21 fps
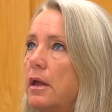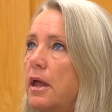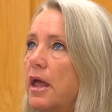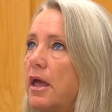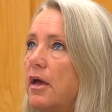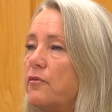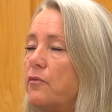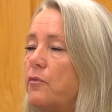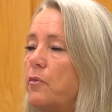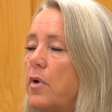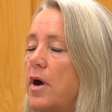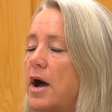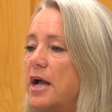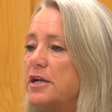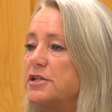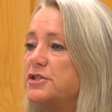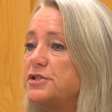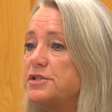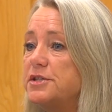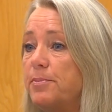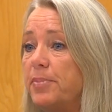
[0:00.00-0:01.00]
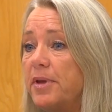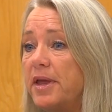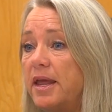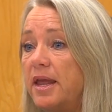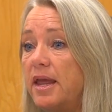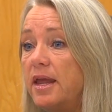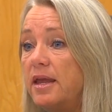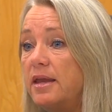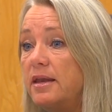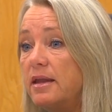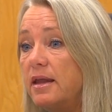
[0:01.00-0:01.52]
have watched the
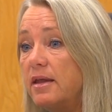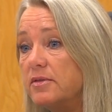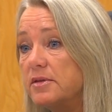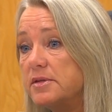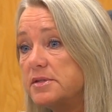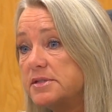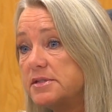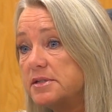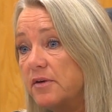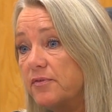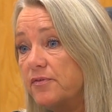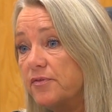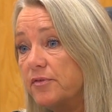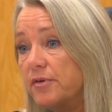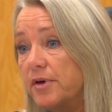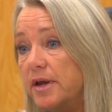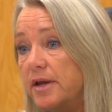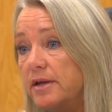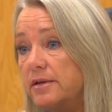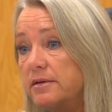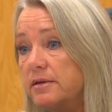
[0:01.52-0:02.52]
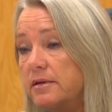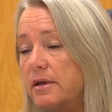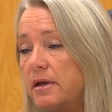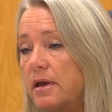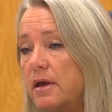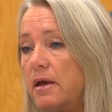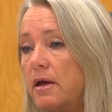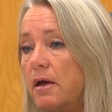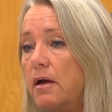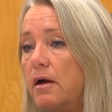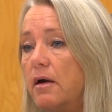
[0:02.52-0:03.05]
pain and the suffering
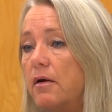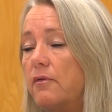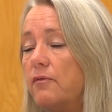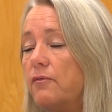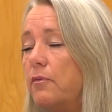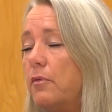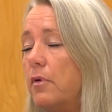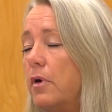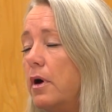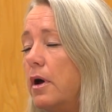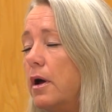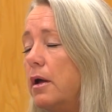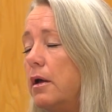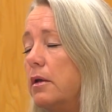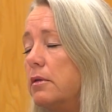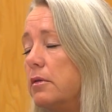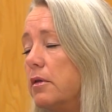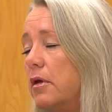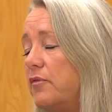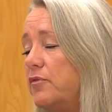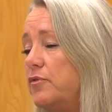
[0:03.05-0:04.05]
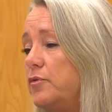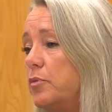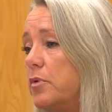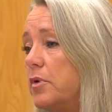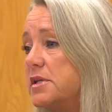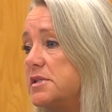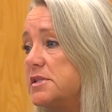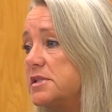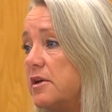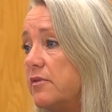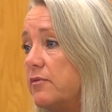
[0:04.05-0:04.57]
of what loved
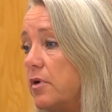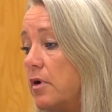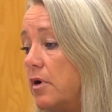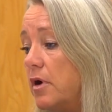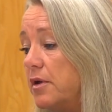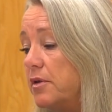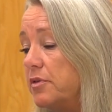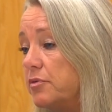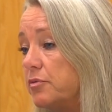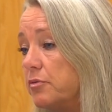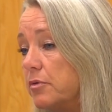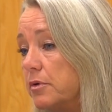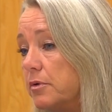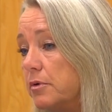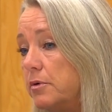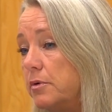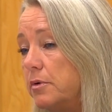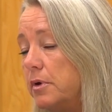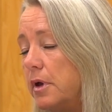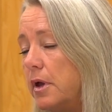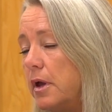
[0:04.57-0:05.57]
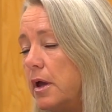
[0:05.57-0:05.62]
ones have gone through